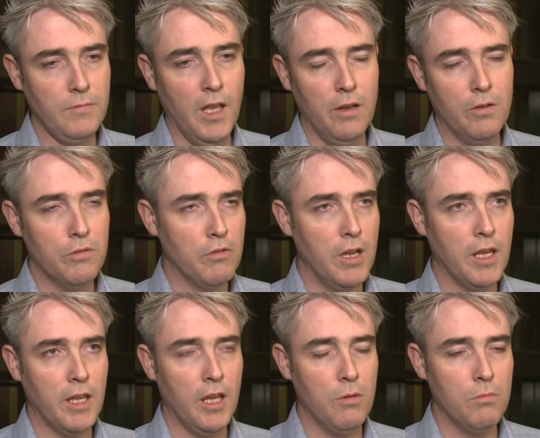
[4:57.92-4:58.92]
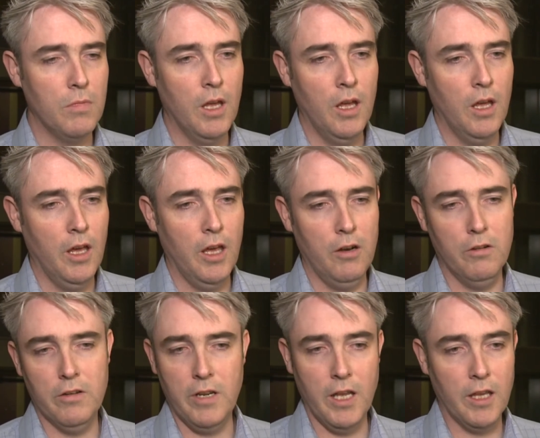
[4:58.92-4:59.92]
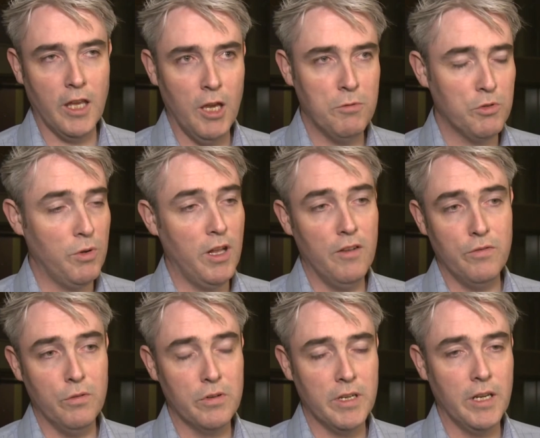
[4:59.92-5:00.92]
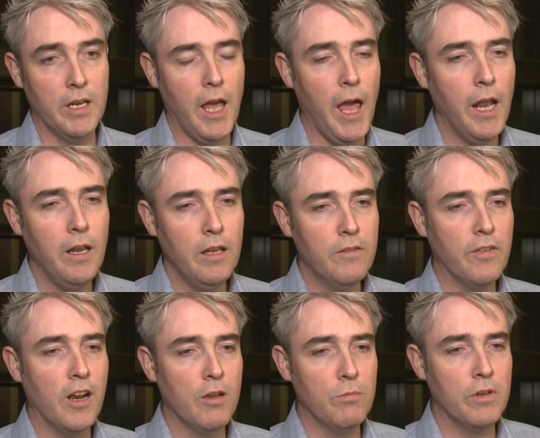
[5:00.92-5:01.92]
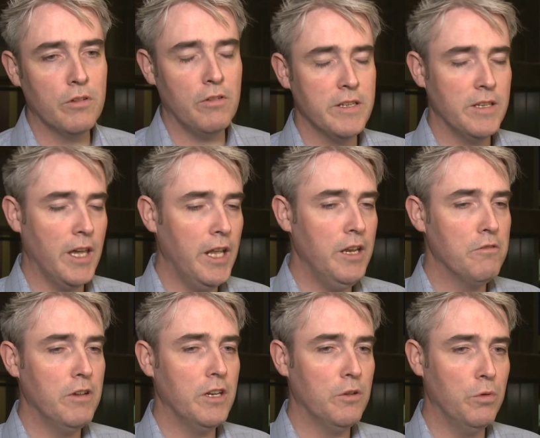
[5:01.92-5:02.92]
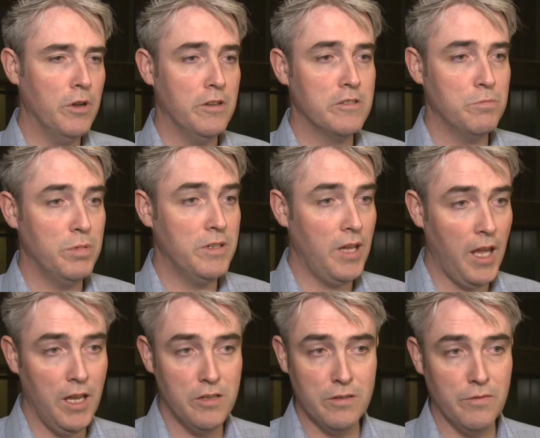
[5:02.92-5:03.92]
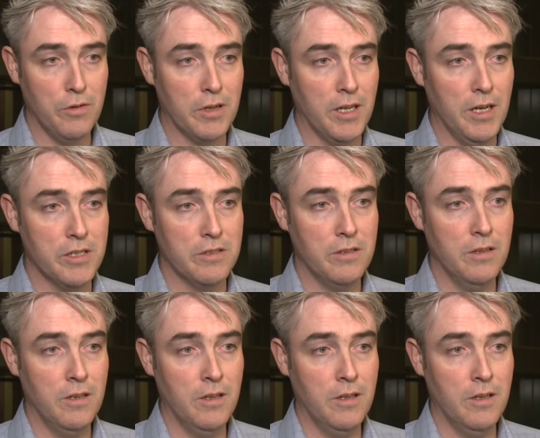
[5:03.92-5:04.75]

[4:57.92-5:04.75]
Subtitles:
an under 8 game, an under 10 game, 12, 14, any environment, say any arena where there's potential for a collision,